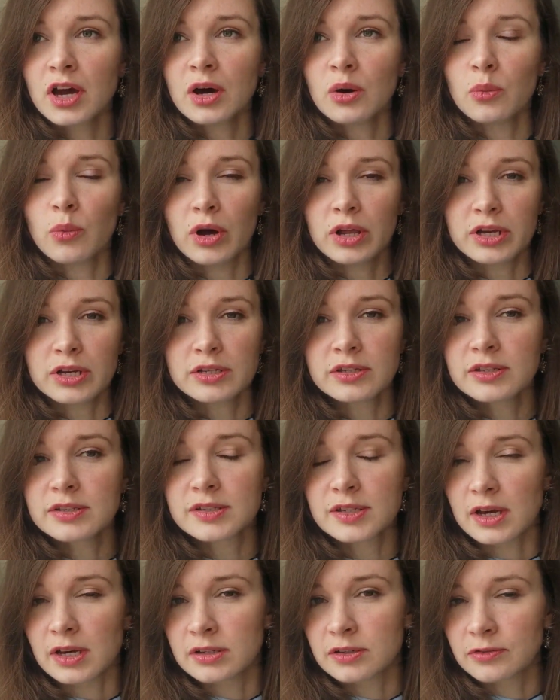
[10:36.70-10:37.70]
what are the
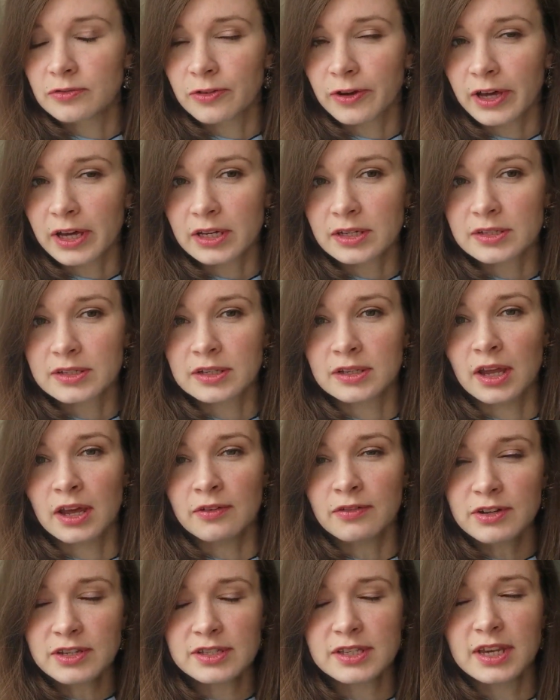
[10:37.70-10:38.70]
side effects, and
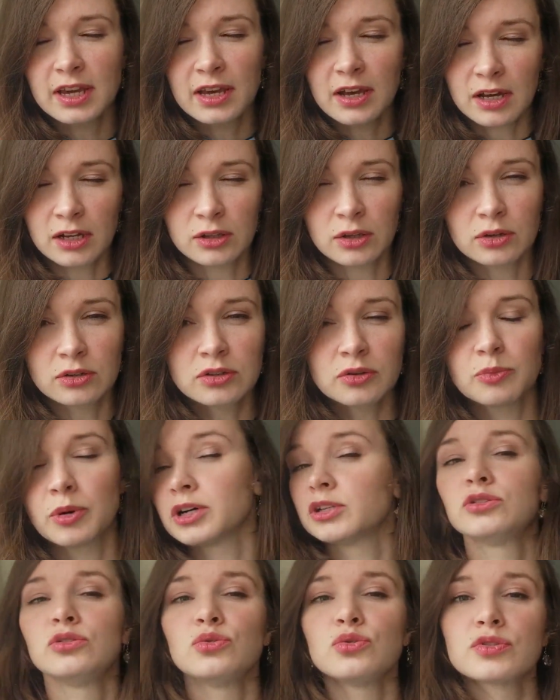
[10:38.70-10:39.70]
every day I learned
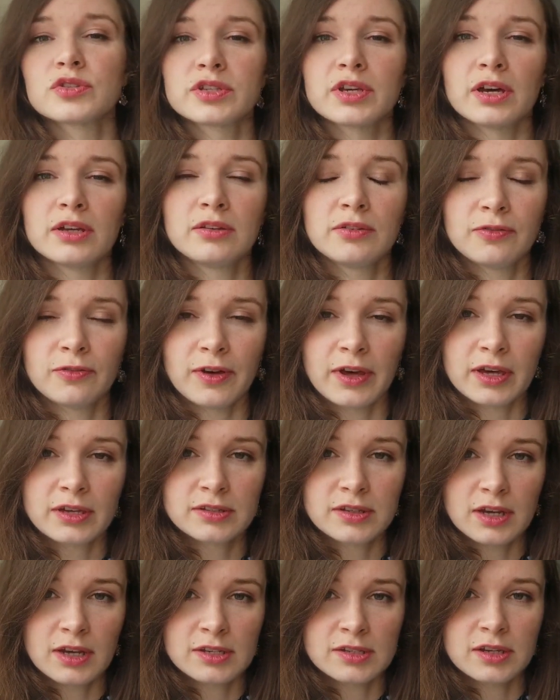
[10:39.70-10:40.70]
about new side effects
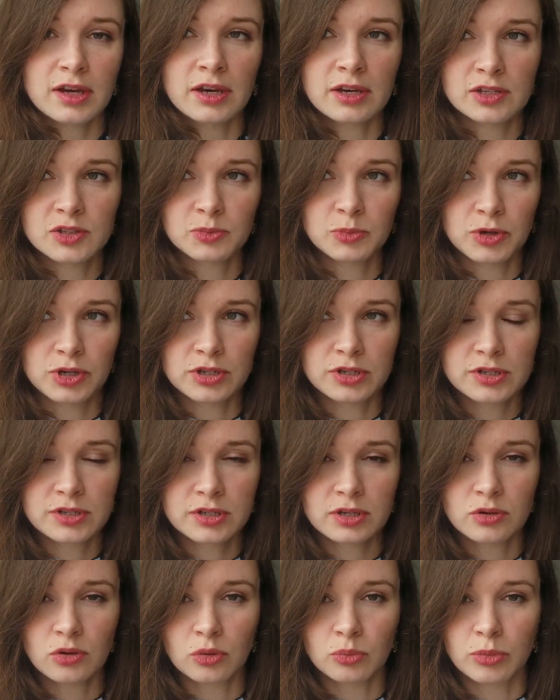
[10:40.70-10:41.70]
as I experienced
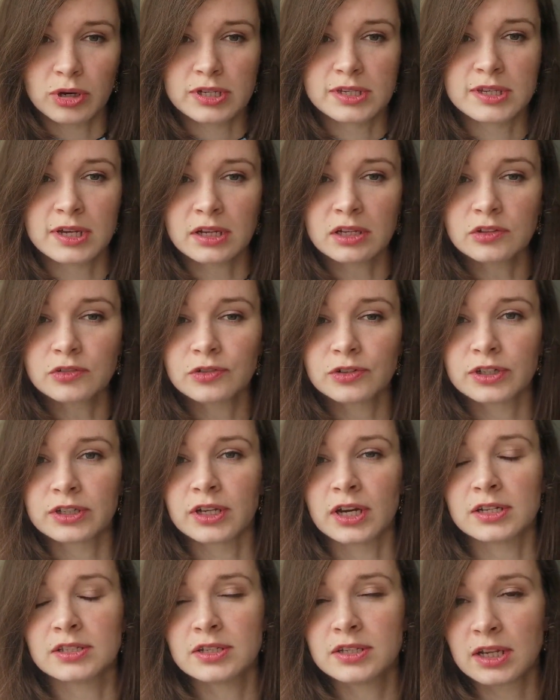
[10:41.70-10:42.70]
it on myself, and
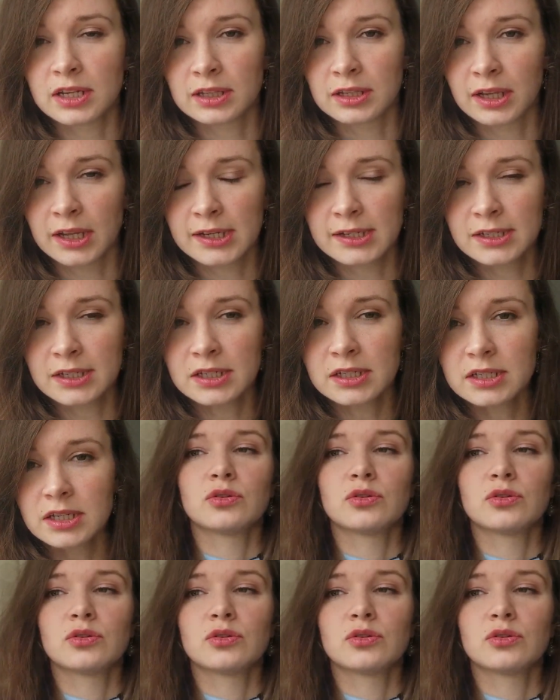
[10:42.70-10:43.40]
I did not like it,